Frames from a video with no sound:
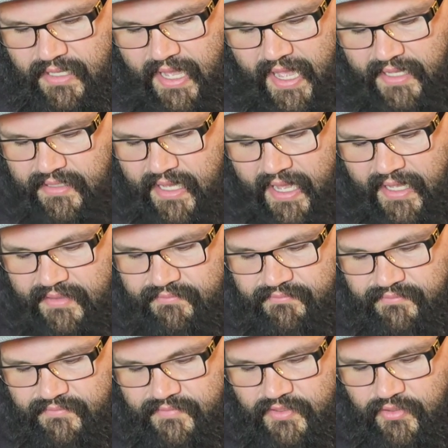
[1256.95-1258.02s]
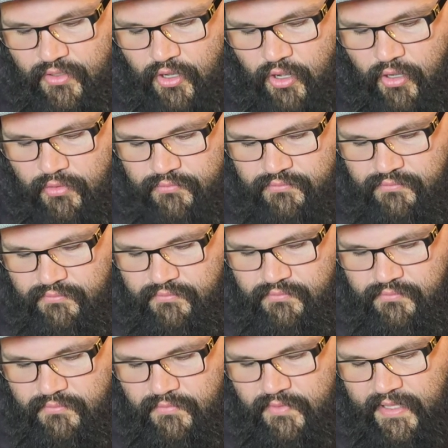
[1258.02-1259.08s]
they are all
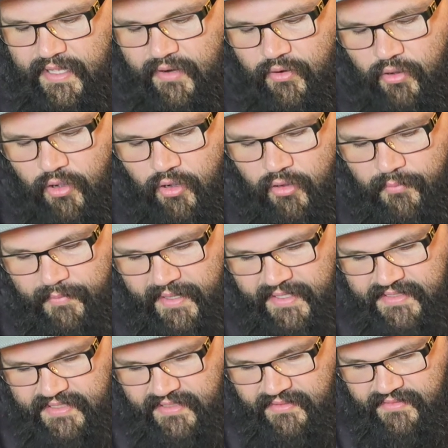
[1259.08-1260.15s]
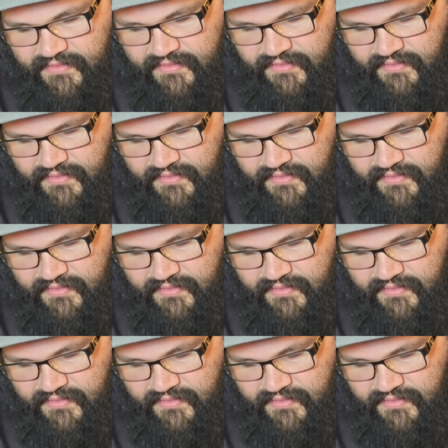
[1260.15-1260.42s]
amazing.